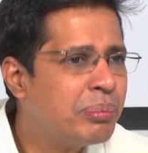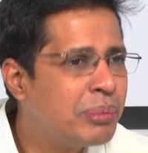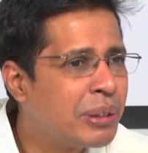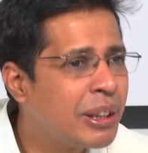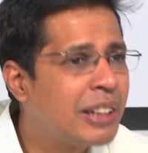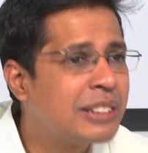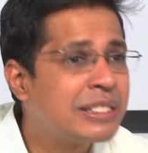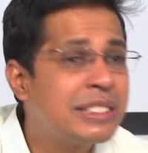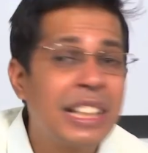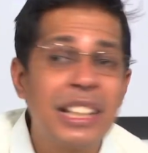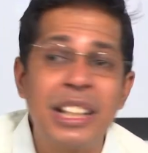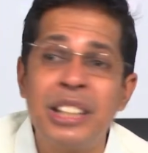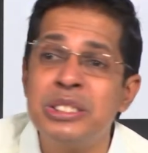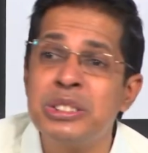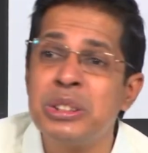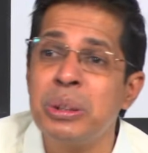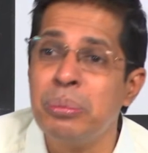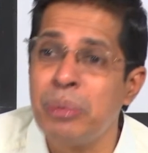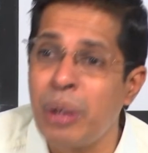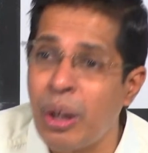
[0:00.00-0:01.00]
Because they
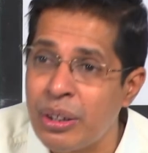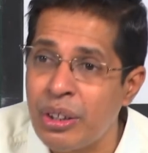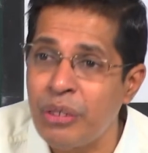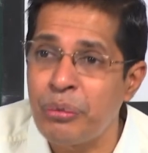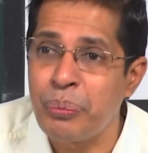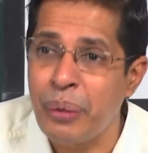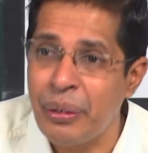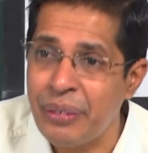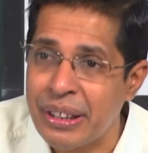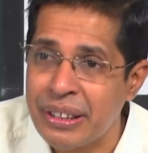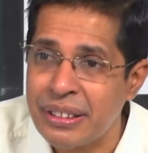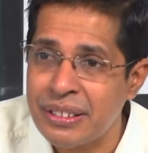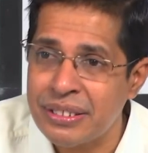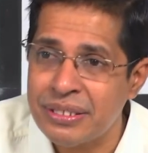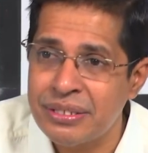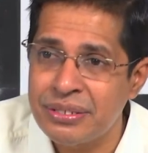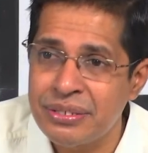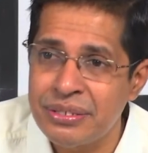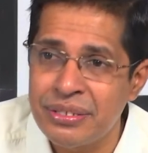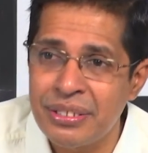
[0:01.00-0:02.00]
consume lot of power.
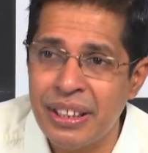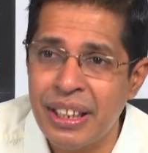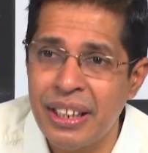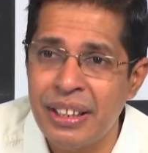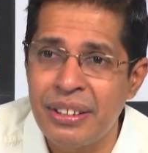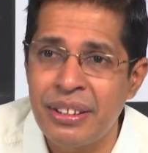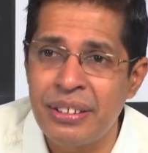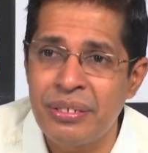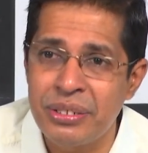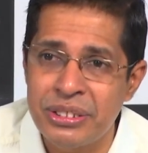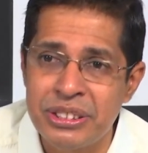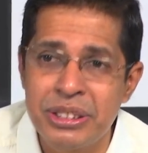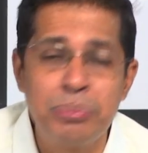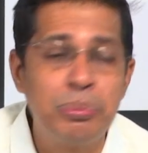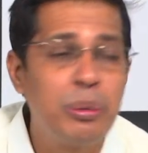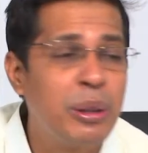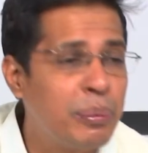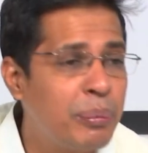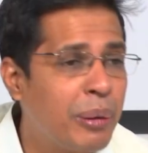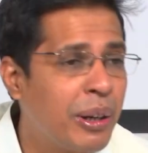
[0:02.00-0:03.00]
Okay, the
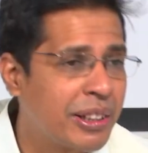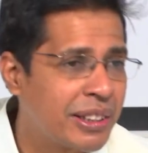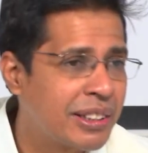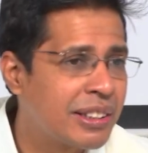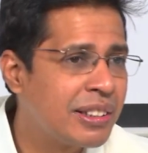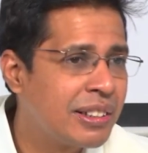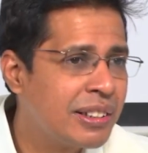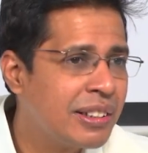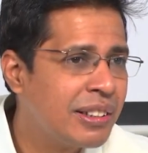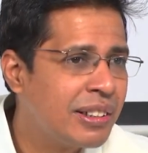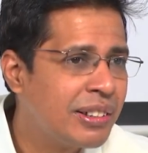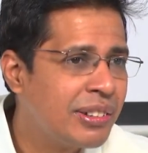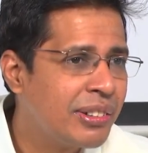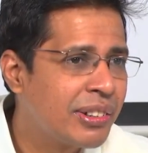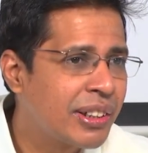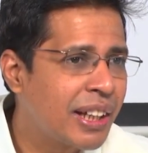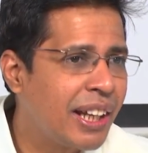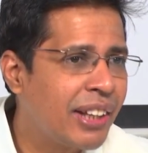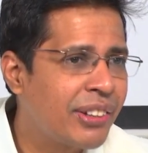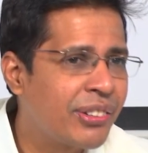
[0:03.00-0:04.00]
chip will burn.
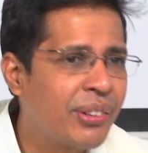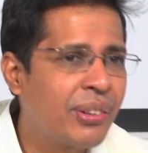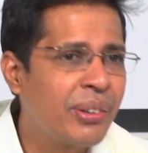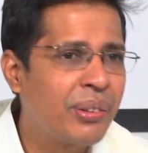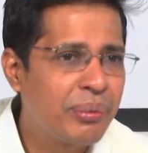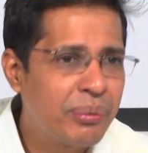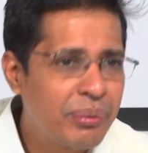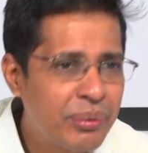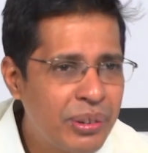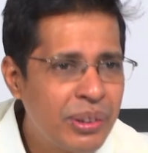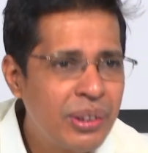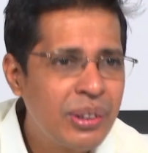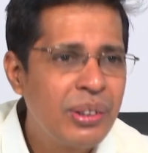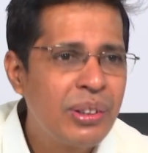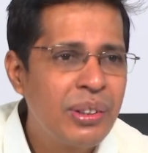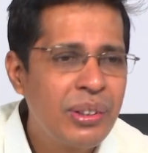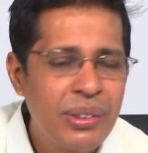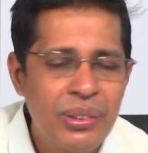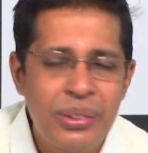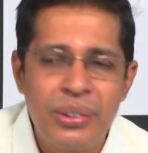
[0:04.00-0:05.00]
Okay, so
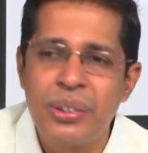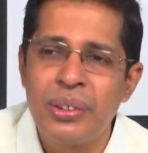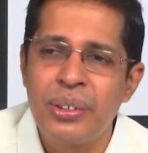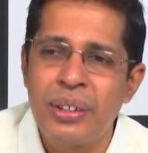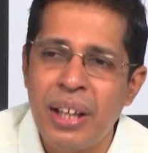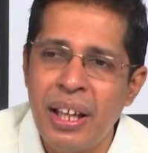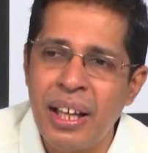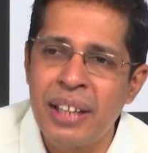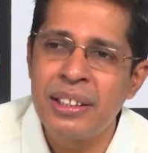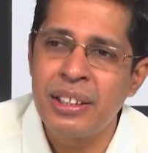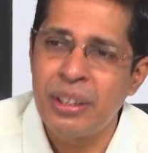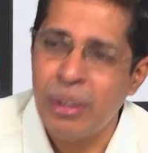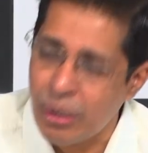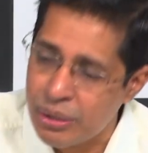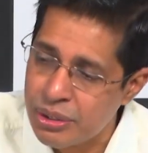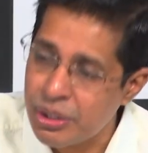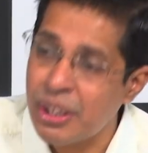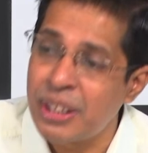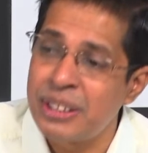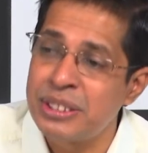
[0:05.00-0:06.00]
so and it will
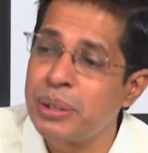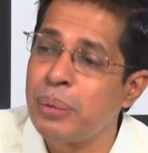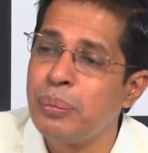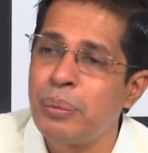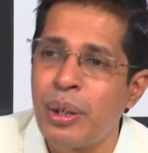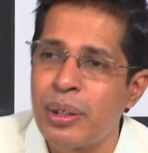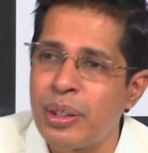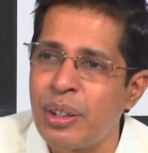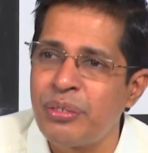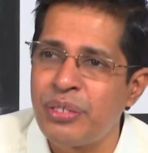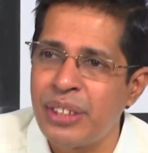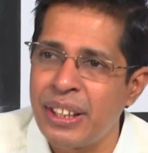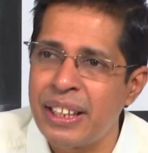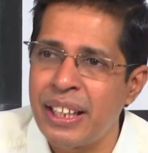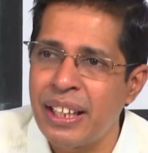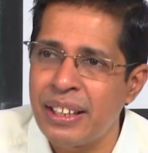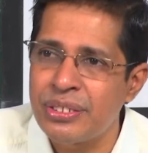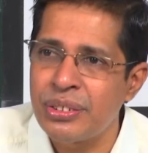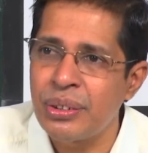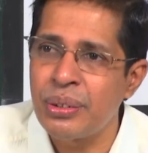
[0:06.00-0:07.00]
also consume lot of
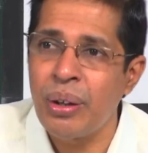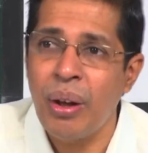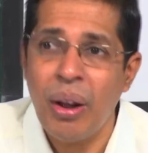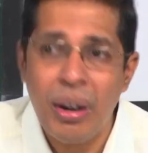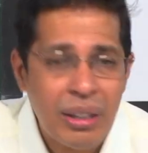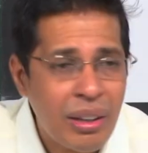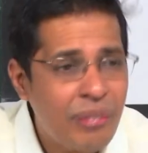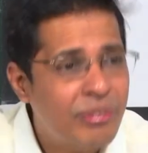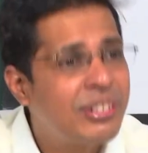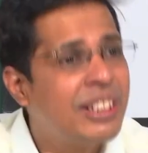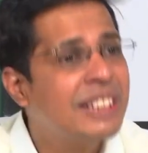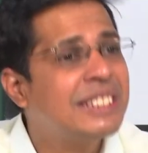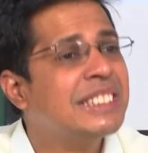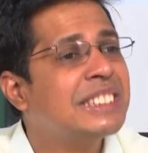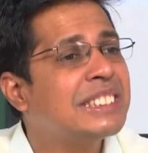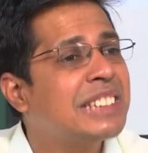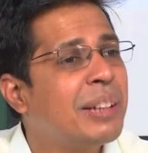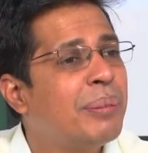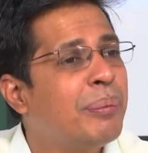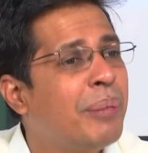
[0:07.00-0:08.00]
area. So lot of
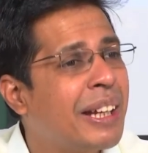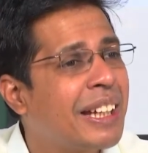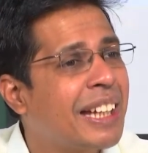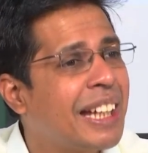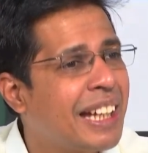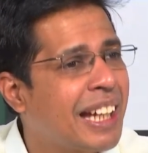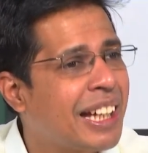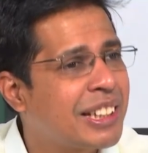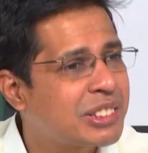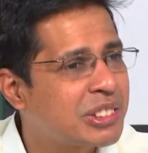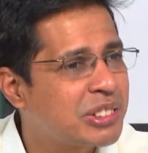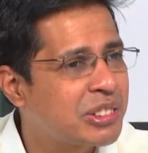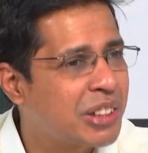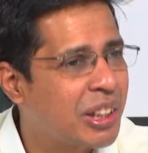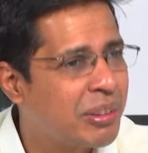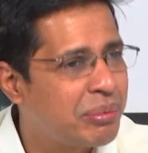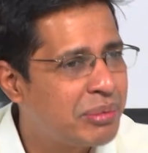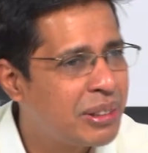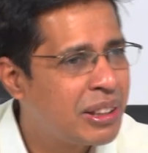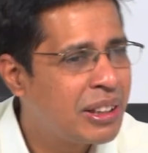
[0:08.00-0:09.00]
decision making has to
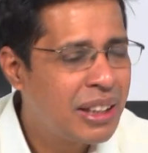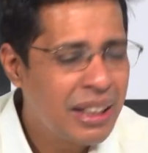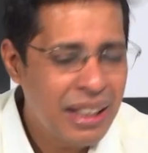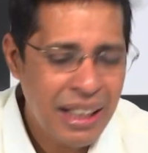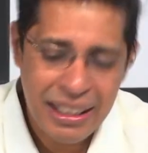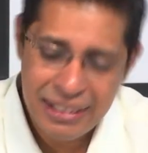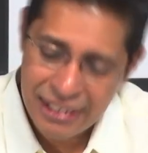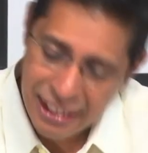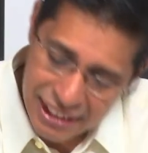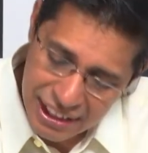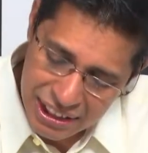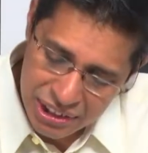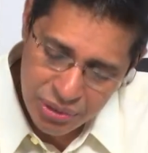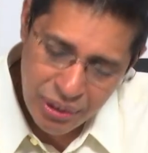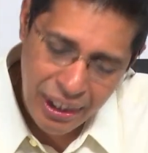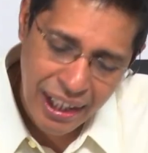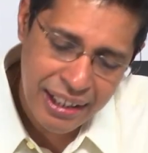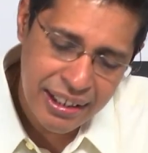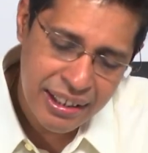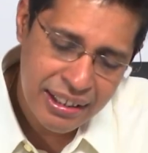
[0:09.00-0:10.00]
come, and that is
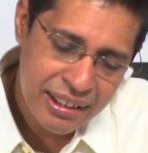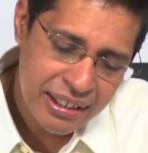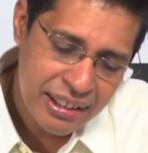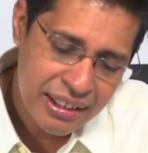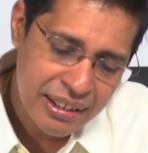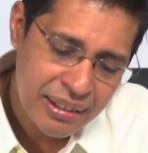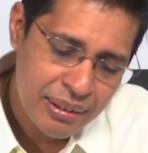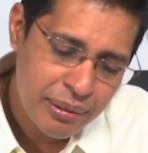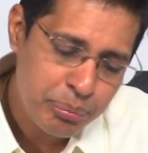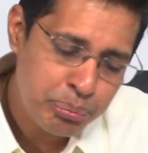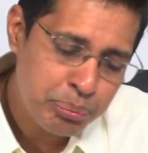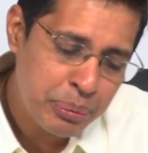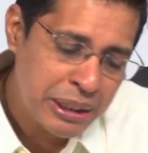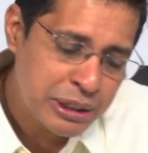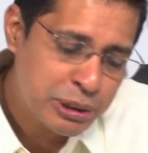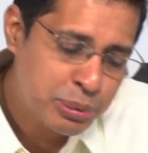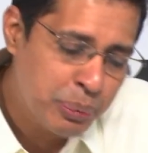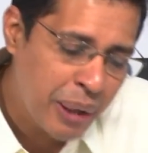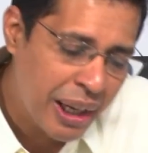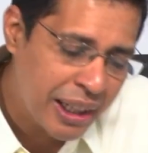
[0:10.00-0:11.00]
where
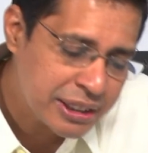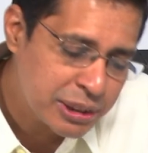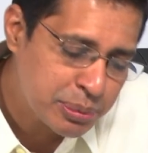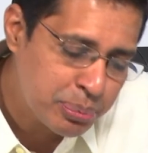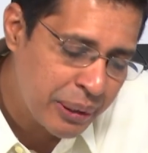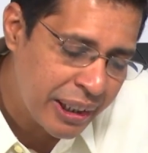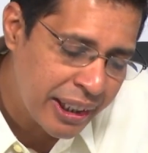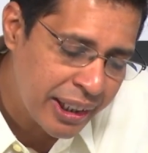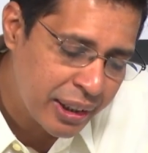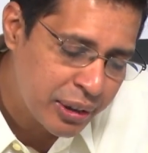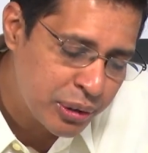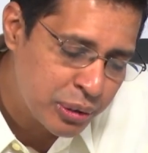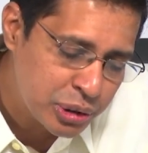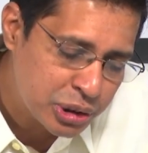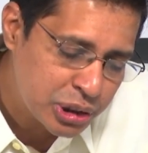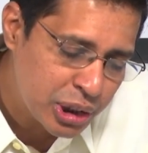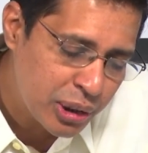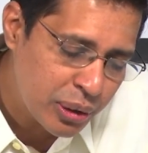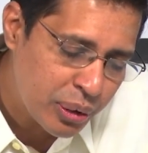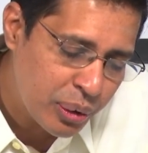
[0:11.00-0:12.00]
benchmarks play a
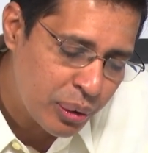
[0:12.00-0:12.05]
crucial